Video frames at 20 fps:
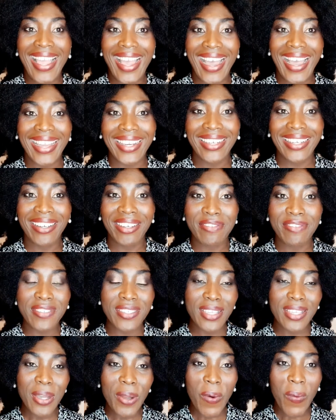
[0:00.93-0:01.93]
Hi
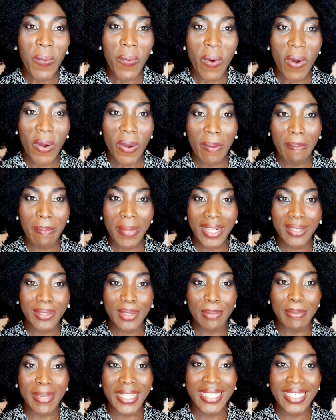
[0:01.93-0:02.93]
loves, welcome back
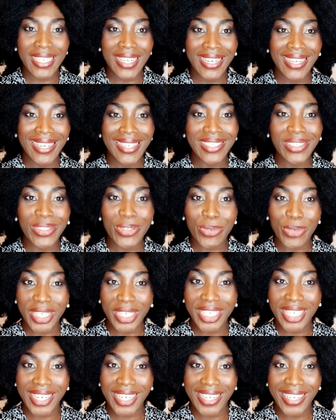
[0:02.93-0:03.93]
to my channel. It's
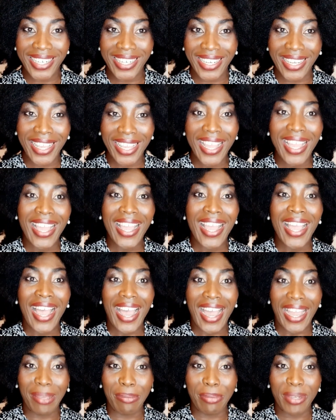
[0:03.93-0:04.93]
Rachael here.
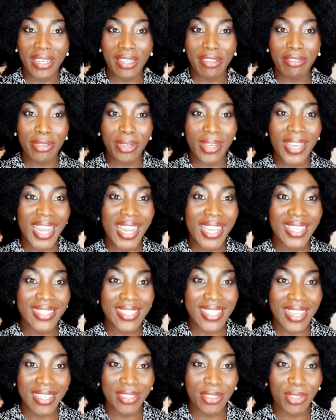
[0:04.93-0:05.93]
I believe you guys
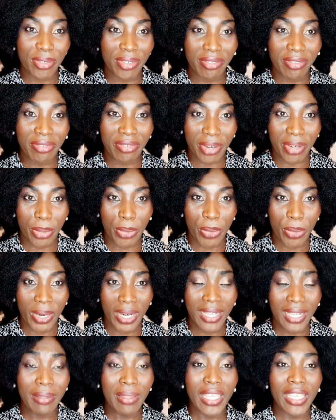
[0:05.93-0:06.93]
are doing very well.
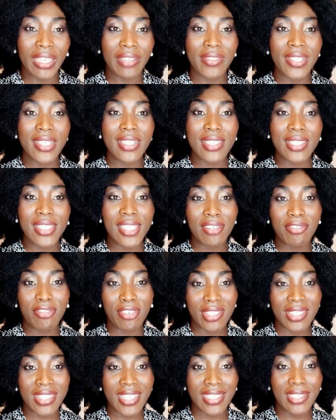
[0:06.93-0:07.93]
If this is your
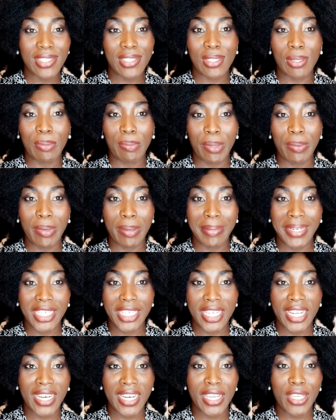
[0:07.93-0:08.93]
first time stopping by my
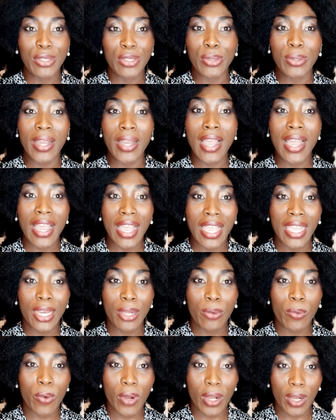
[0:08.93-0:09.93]
channel, you are highly
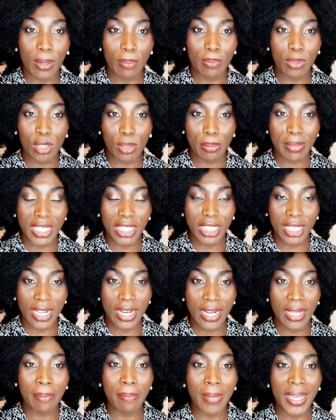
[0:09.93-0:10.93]
welcome to my
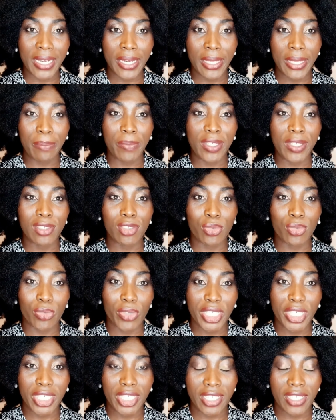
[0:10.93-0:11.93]
channel. My name is
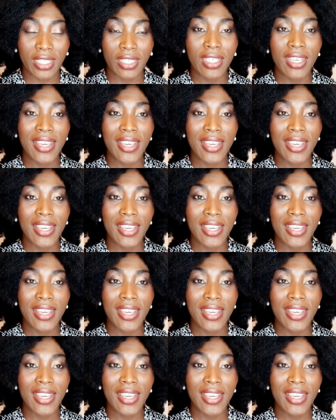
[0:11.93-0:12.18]
Rachael.